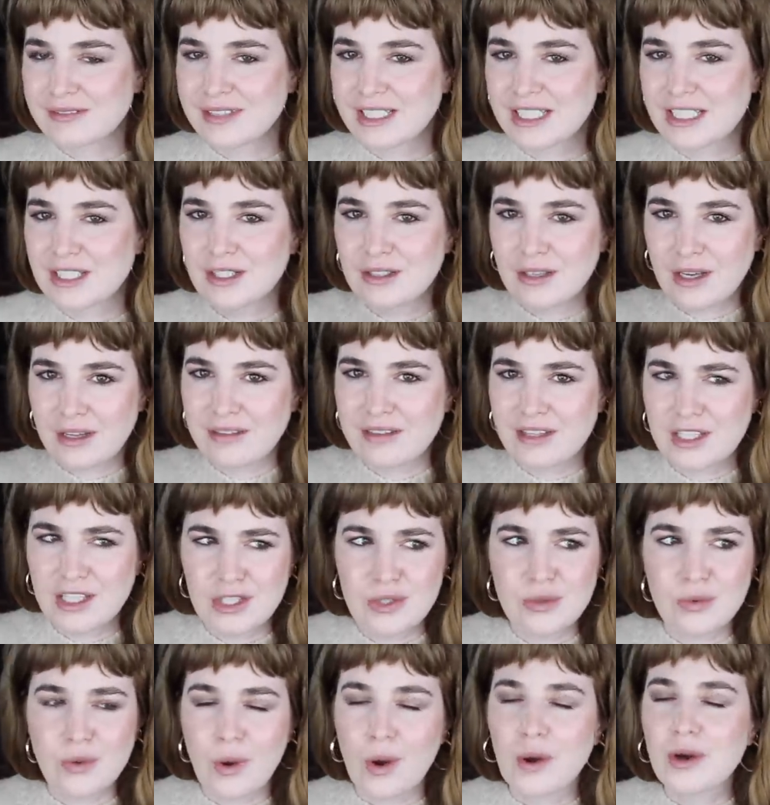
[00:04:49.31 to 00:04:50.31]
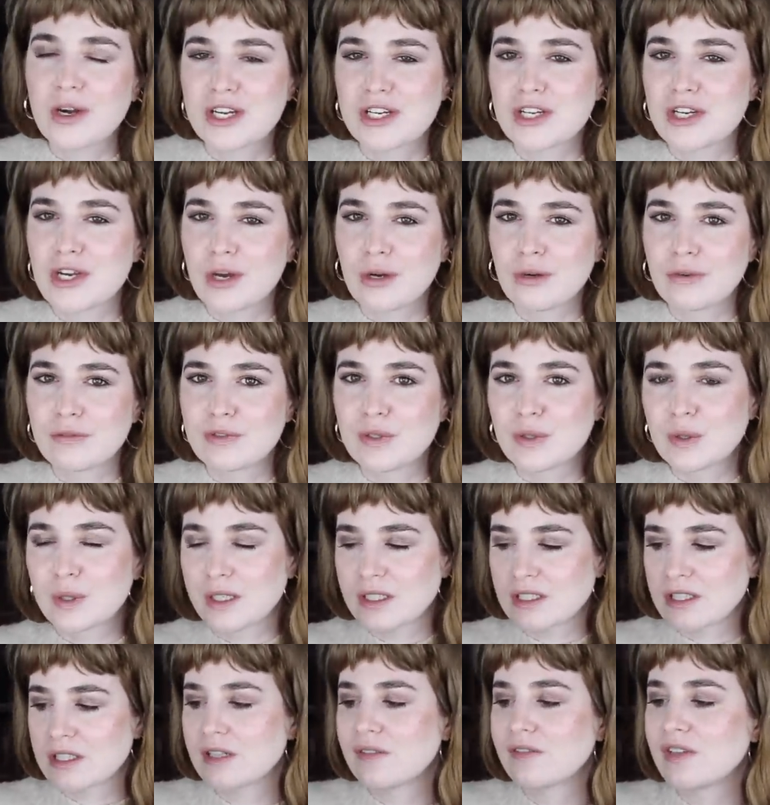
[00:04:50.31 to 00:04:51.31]
like I think you already know if you
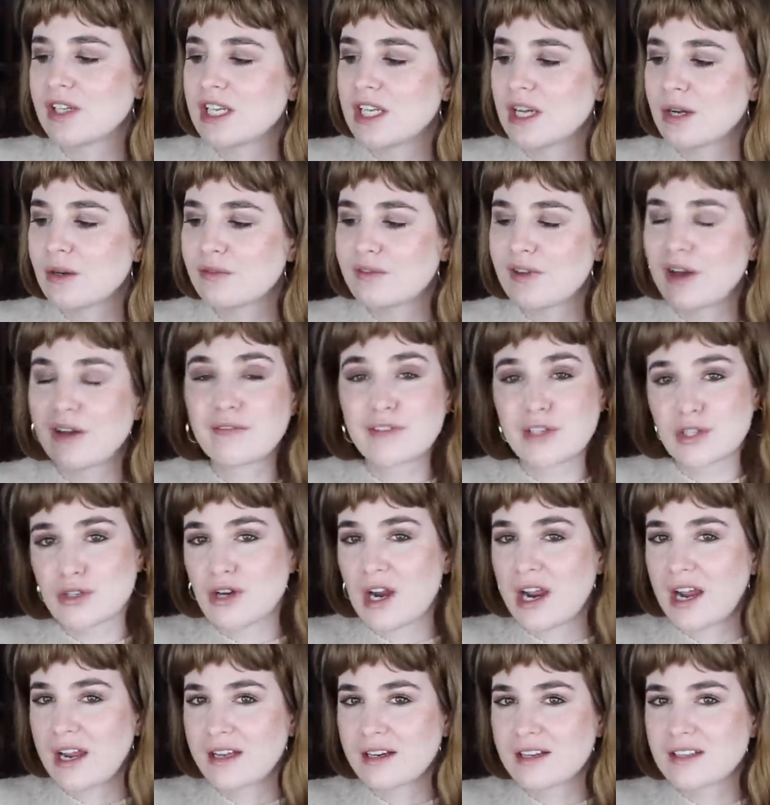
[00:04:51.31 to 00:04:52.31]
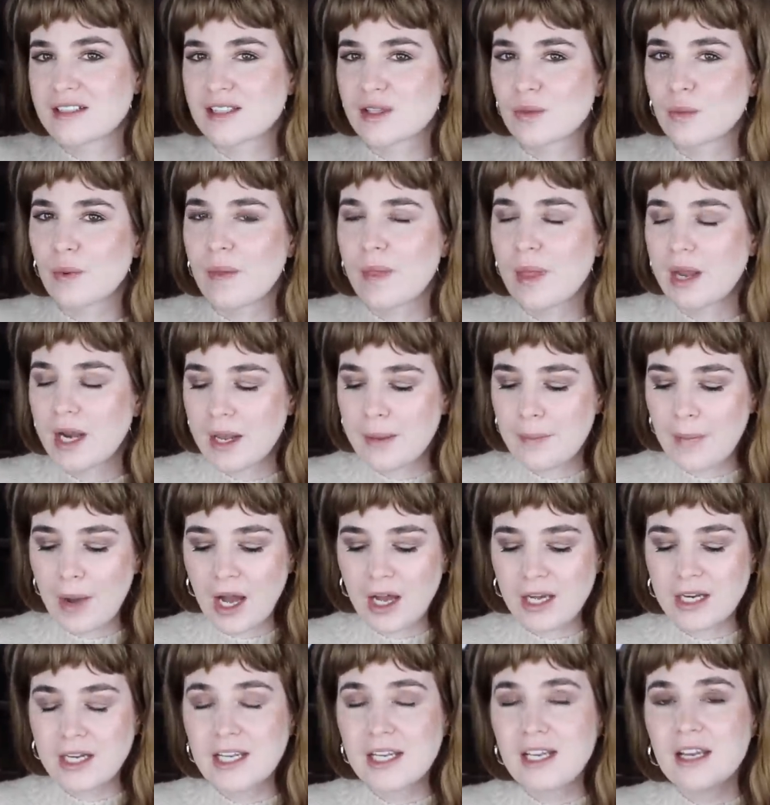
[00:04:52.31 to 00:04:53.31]
clicked on the video, Velvet Dragon is the one that I
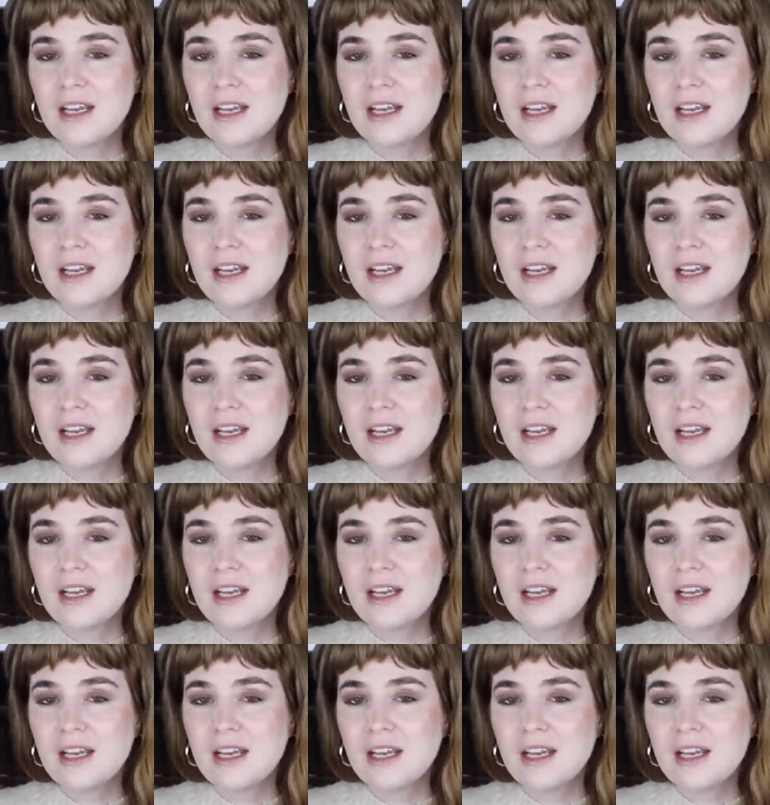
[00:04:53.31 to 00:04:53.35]
bought.